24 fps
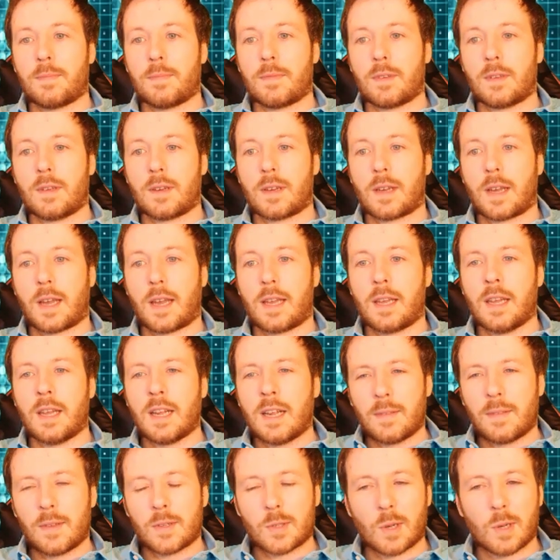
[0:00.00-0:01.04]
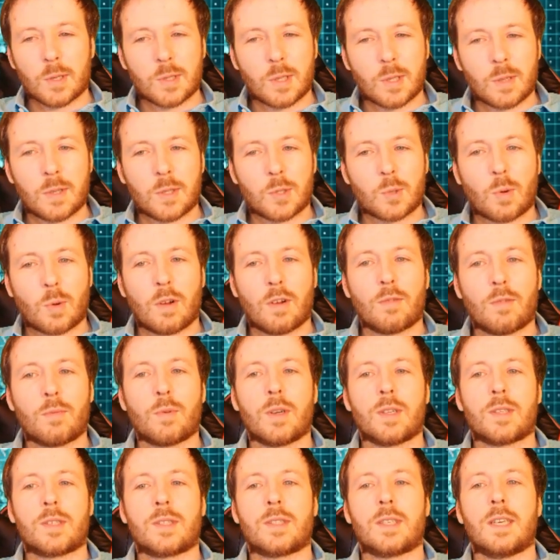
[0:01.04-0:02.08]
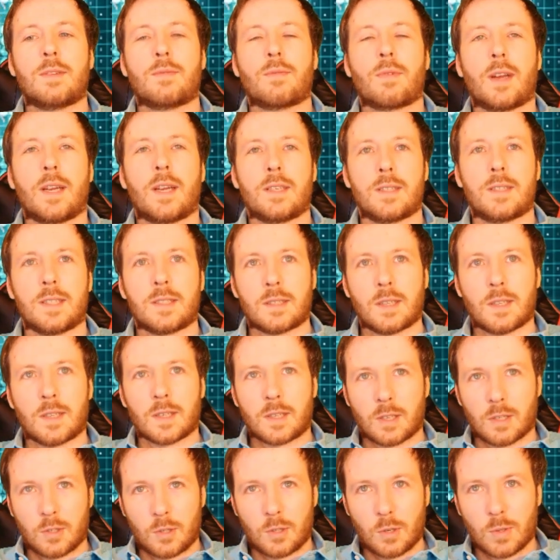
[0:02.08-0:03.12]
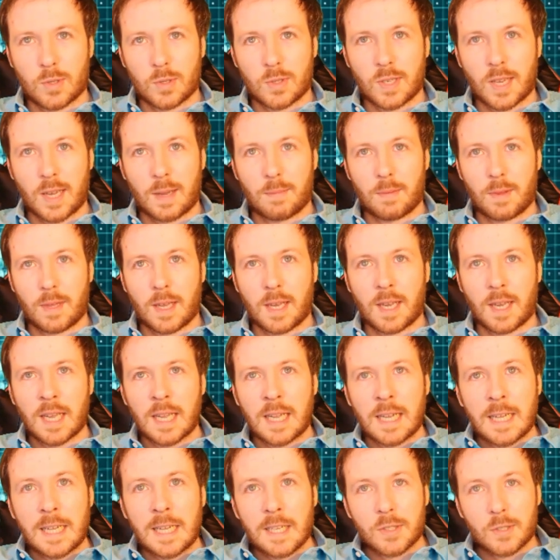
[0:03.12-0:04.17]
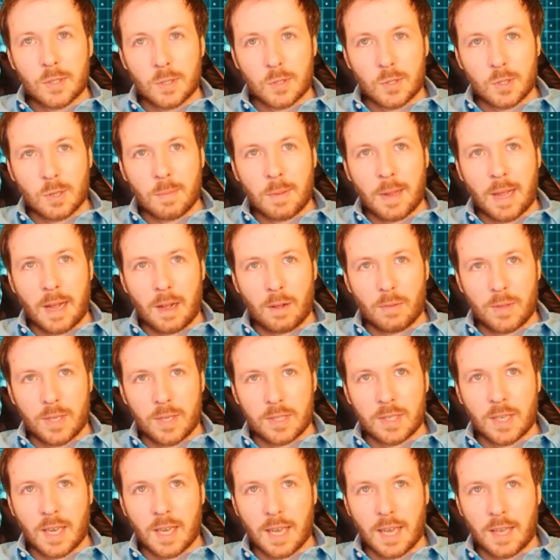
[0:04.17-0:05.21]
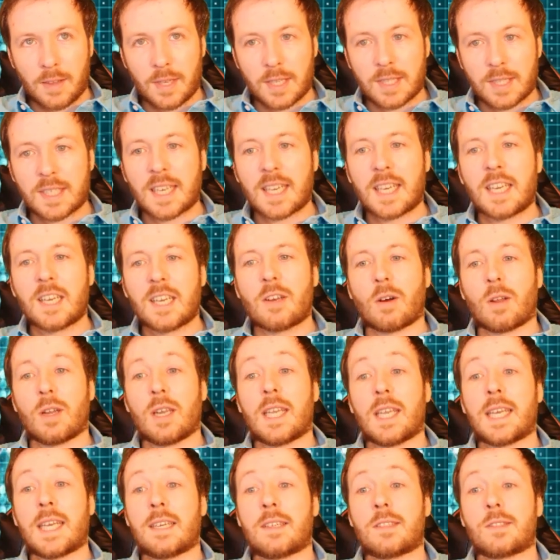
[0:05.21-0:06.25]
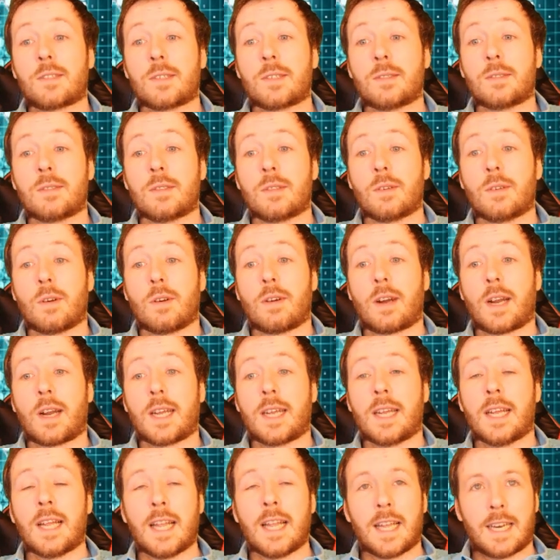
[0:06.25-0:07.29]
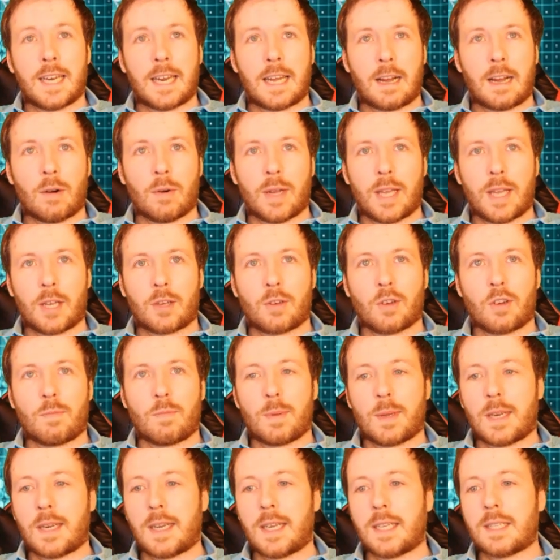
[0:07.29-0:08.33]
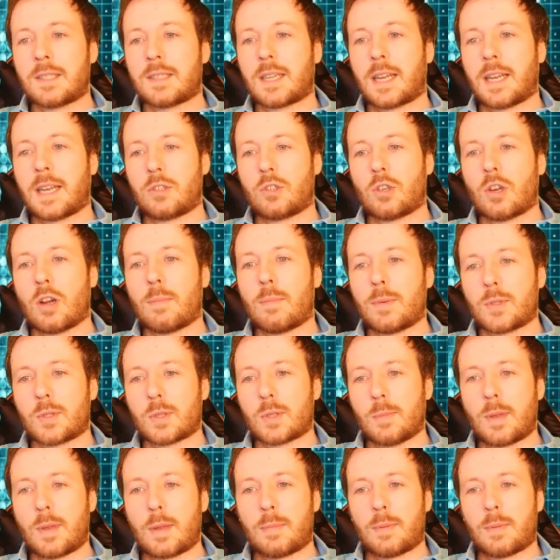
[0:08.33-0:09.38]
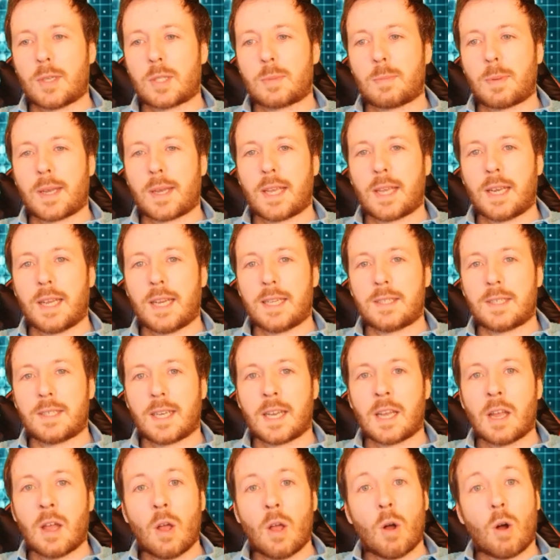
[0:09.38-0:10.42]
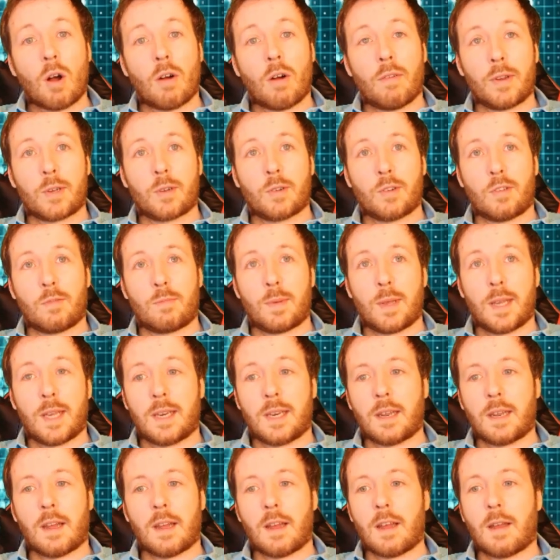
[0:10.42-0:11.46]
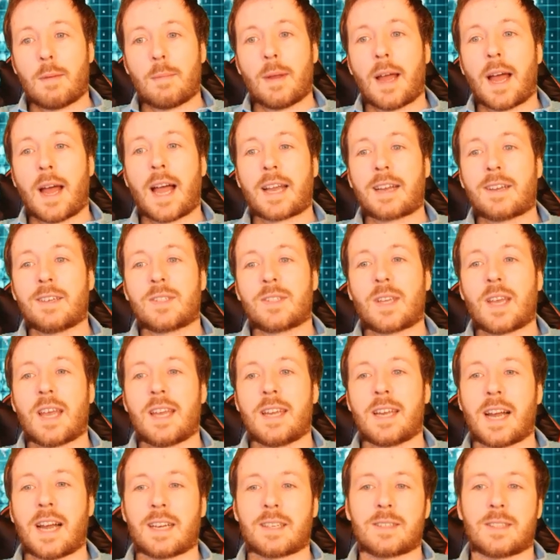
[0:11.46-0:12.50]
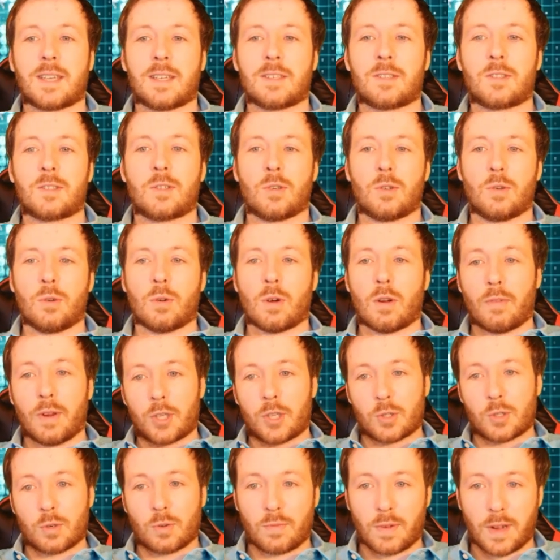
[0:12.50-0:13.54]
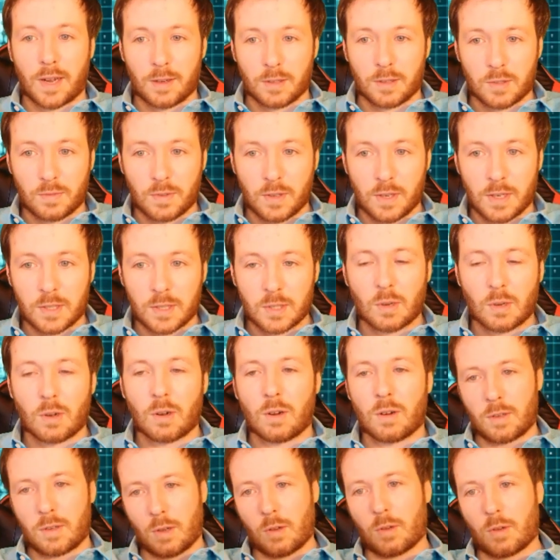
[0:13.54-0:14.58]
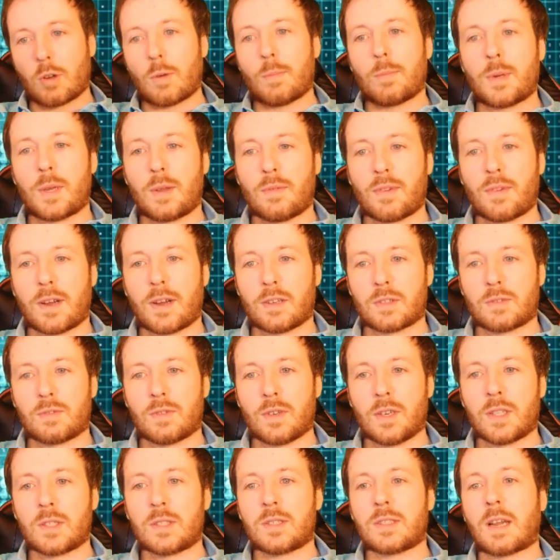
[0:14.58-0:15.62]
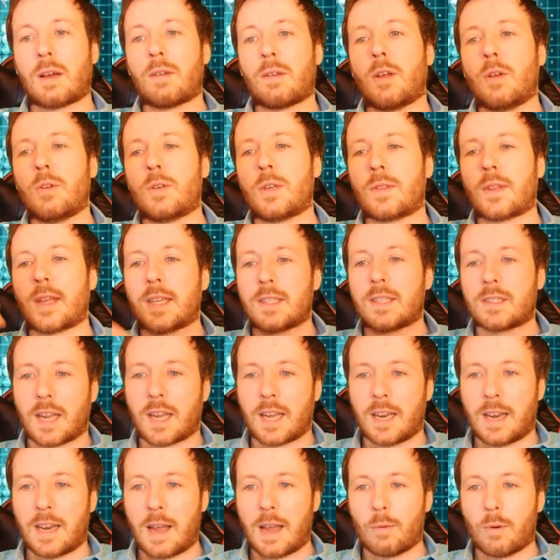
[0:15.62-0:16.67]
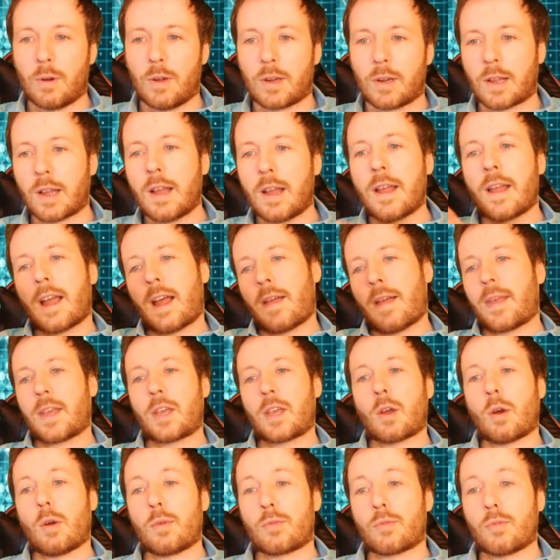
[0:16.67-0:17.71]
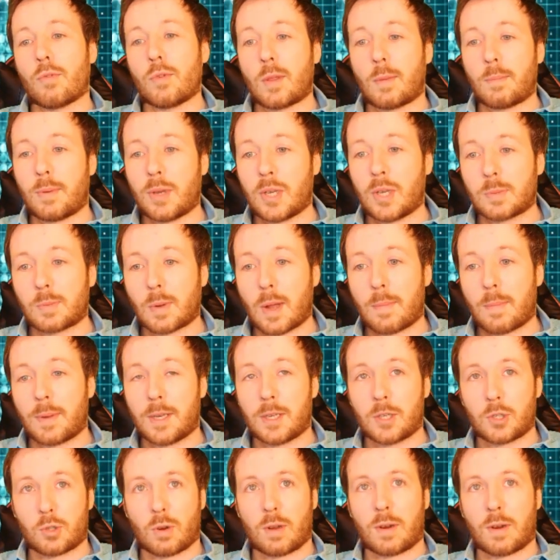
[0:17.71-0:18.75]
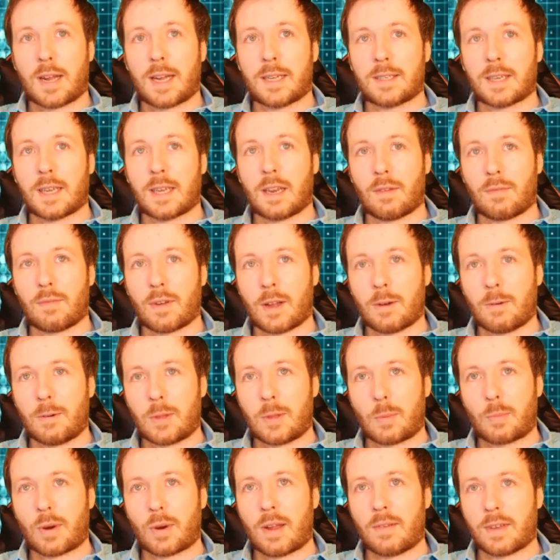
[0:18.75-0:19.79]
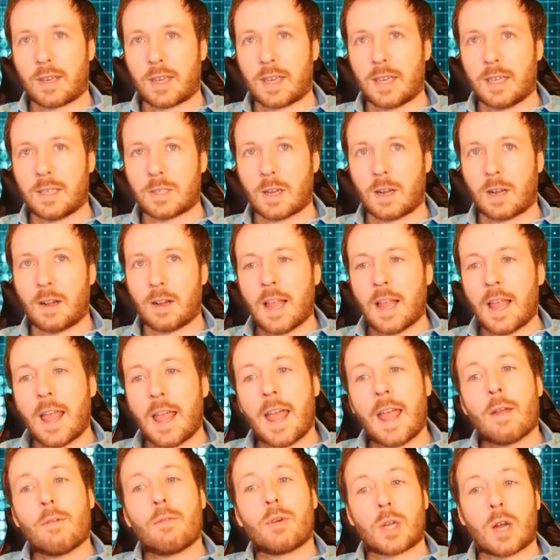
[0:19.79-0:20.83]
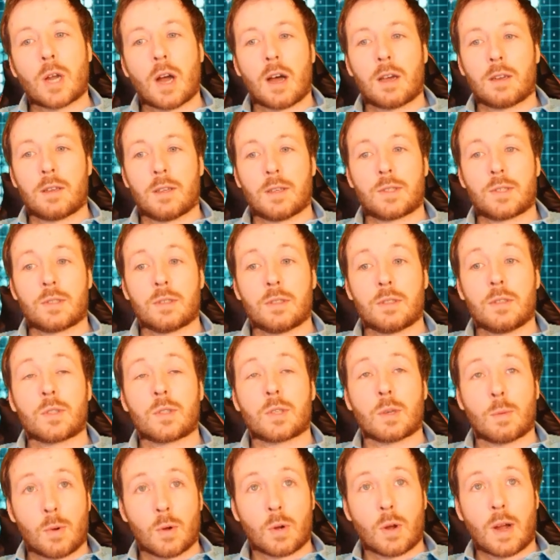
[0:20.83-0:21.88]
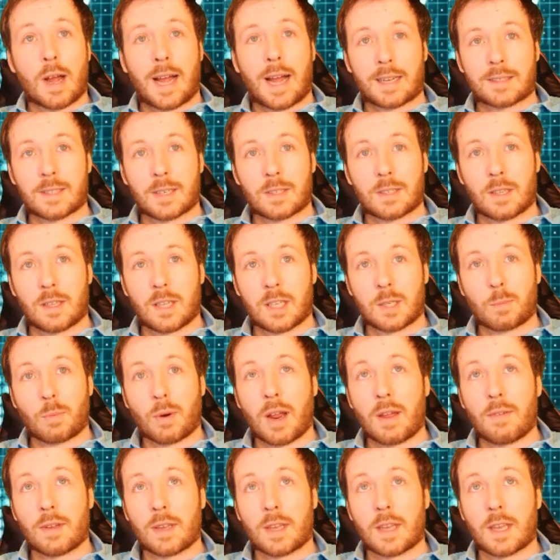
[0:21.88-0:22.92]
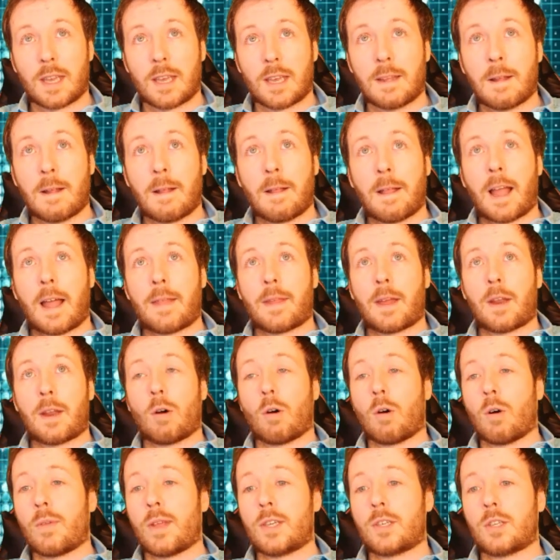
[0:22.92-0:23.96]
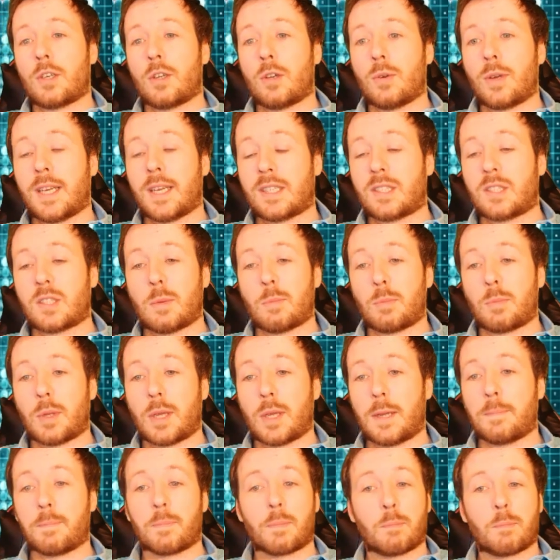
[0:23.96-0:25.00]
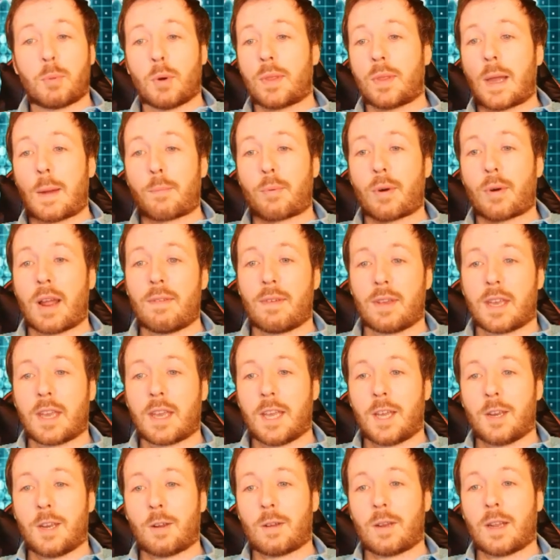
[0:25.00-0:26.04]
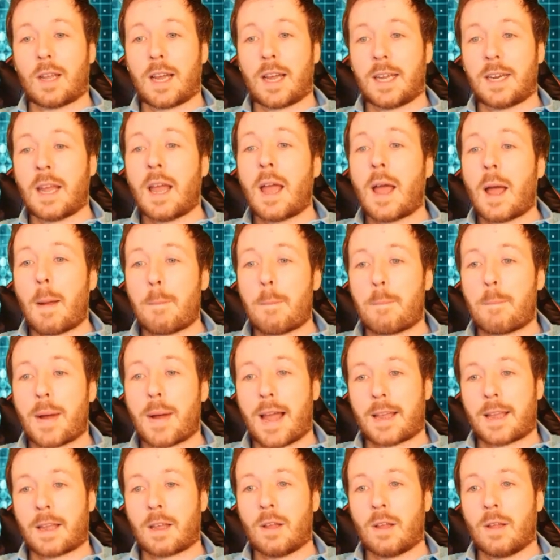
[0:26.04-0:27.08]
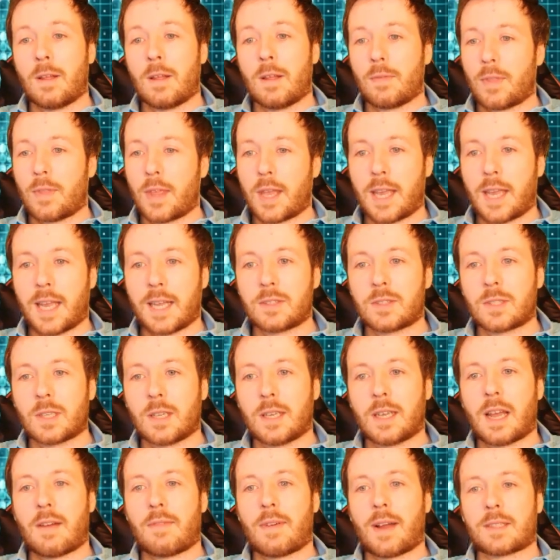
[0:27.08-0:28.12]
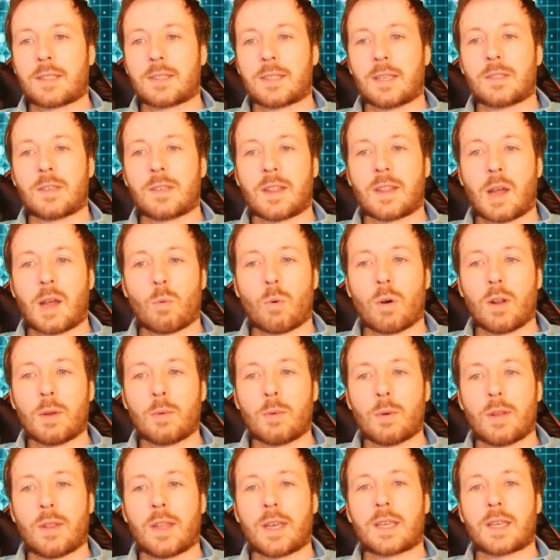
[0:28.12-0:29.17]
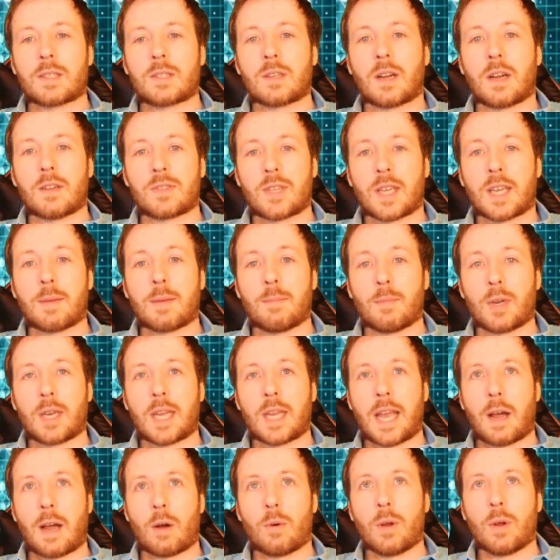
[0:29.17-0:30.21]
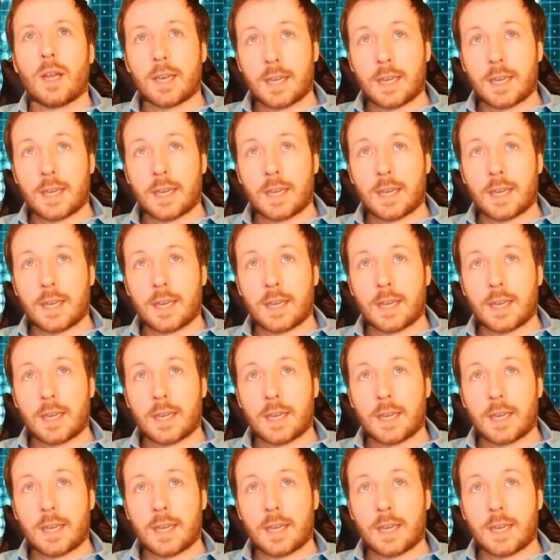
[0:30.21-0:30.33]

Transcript: Okay, there's also the 12 word seed phrases that could do the same thing. So somehow this key got leaked. All right, now it could have been an inside job, as some people are speculating, or it could have been hackers getting access to original files first, or company files first, downloading the entire network and then going through them piece by piece, trying to identify where the private keys are. Regardless, someone got access to this private key, and then all they do is simply put that private key in online, and bang, they instantly have access to that wallet where they can start taking money out.